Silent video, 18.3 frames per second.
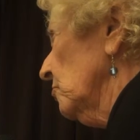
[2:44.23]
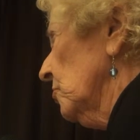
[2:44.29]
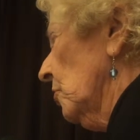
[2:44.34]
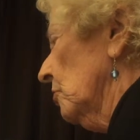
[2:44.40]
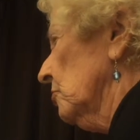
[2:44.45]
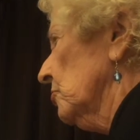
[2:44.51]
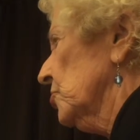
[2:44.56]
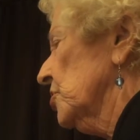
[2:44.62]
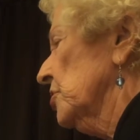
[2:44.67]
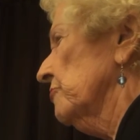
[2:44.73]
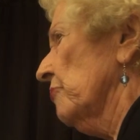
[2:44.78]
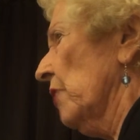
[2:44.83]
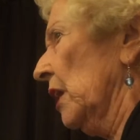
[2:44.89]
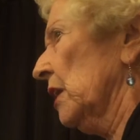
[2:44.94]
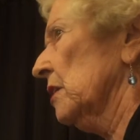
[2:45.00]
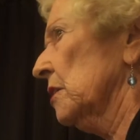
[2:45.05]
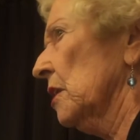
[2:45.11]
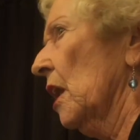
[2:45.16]
or not she
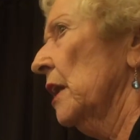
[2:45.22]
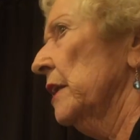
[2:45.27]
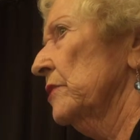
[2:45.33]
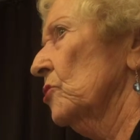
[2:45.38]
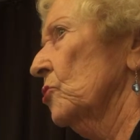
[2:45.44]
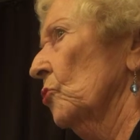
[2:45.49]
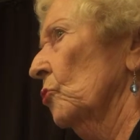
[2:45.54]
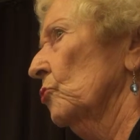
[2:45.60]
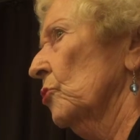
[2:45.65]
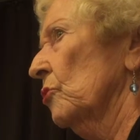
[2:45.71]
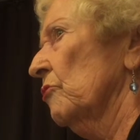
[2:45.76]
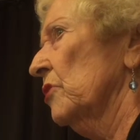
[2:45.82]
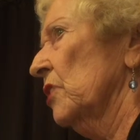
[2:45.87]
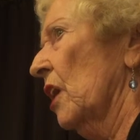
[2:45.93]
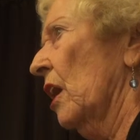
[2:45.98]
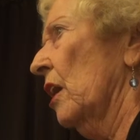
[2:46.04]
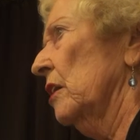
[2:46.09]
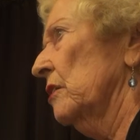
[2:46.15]
recognized Lorna
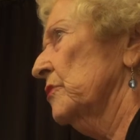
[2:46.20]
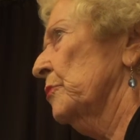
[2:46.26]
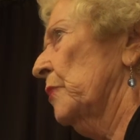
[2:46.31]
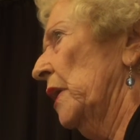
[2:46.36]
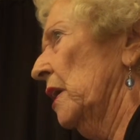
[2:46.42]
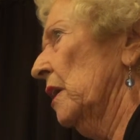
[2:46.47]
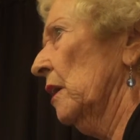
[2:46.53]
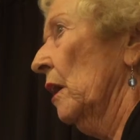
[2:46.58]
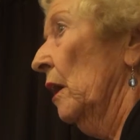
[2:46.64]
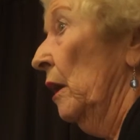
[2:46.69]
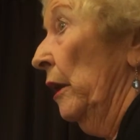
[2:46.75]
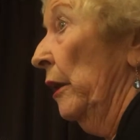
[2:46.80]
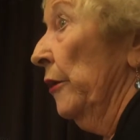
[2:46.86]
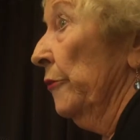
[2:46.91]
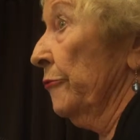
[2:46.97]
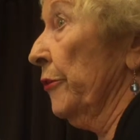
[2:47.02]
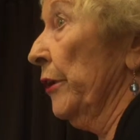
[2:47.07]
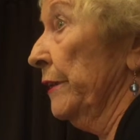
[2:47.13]
and I as being
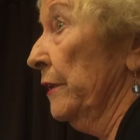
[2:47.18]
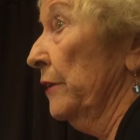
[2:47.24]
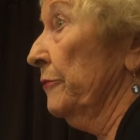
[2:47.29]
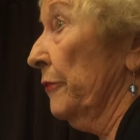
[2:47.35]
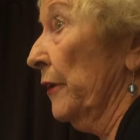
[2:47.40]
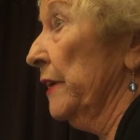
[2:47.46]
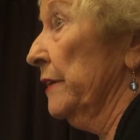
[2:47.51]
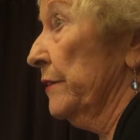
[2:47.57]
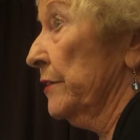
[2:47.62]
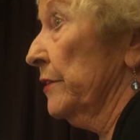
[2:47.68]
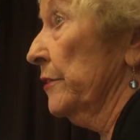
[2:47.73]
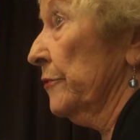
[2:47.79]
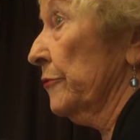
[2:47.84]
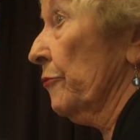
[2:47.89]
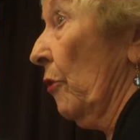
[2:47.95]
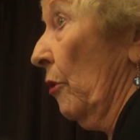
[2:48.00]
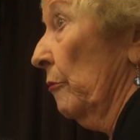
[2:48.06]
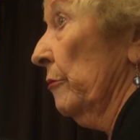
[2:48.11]
friendly
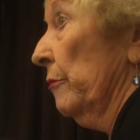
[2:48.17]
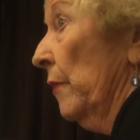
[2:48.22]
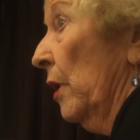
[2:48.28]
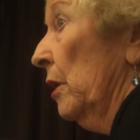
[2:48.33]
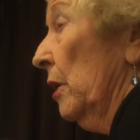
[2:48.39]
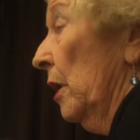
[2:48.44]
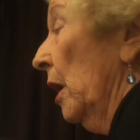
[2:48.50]
faces from